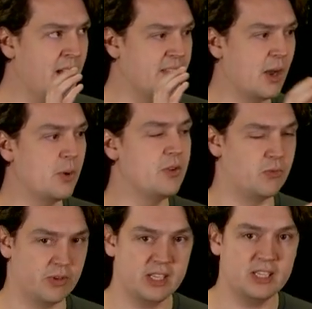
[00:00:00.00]
that we
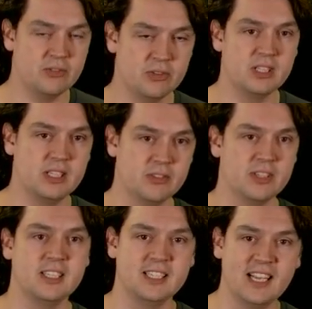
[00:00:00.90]
really
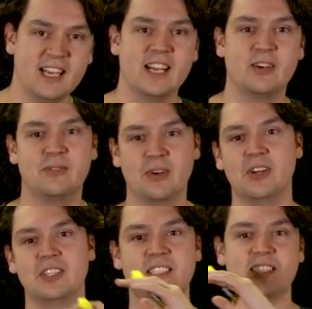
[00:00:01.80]
need our
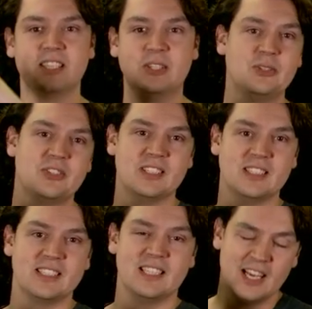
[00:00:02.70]
first
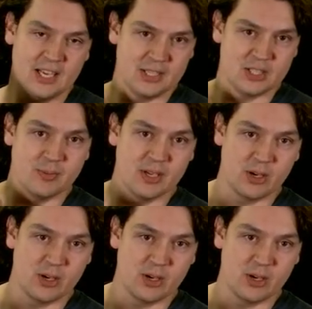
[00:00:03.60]
solutions to be